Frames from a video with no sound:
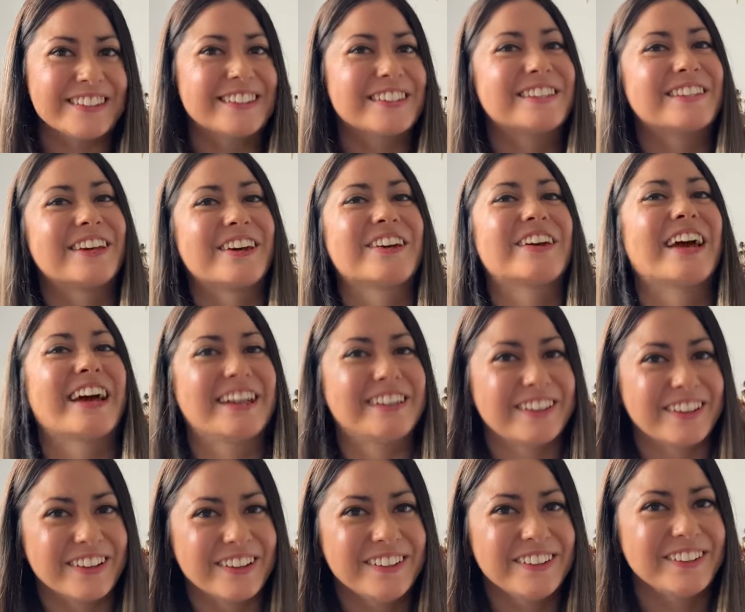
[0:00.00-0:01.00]
So
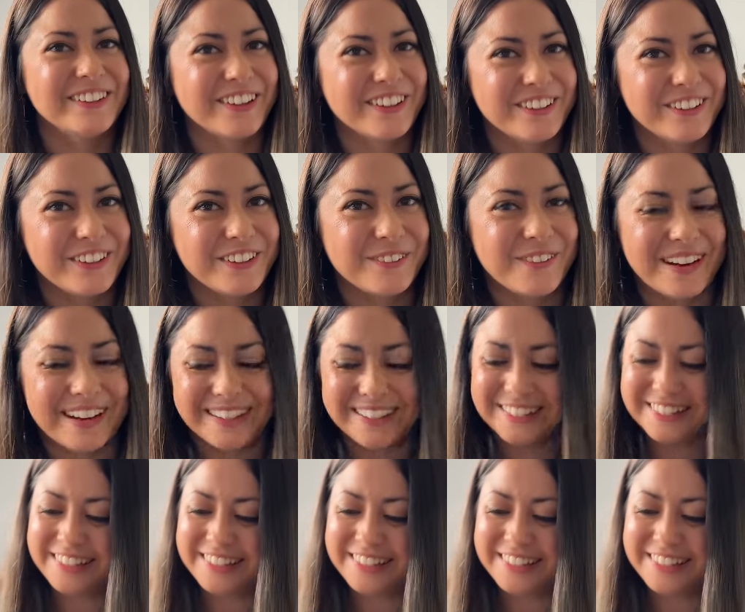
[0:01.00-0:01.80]
hello, you know who you are.